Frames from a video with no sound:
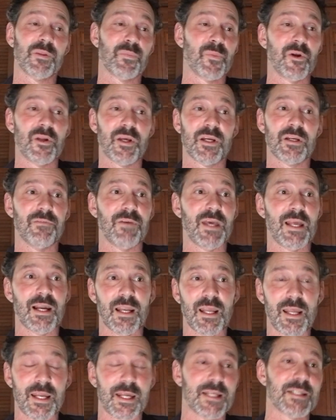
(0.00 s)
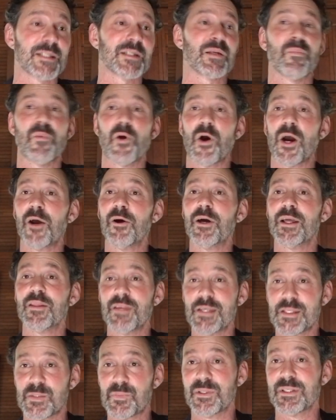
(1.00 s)
predictive analytics tomorrow at
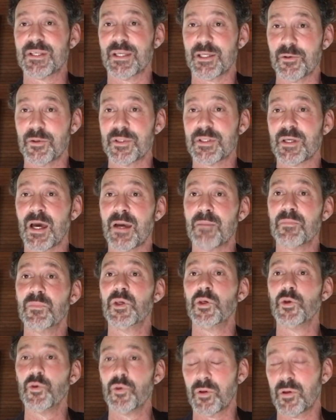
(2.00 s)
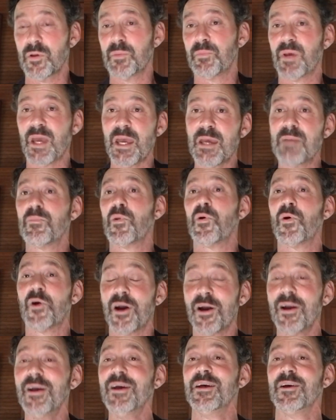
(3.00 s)
this particular time. You could pay
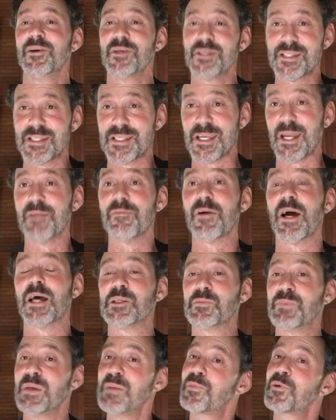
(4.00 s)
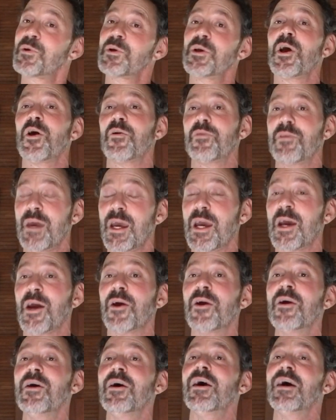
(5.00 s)
more, incentivize people to go
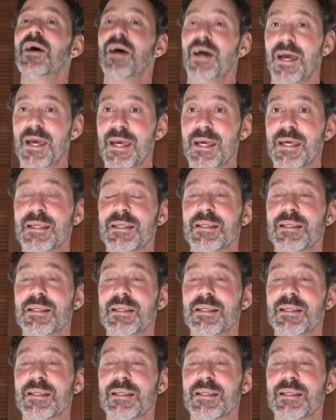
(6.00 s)
there and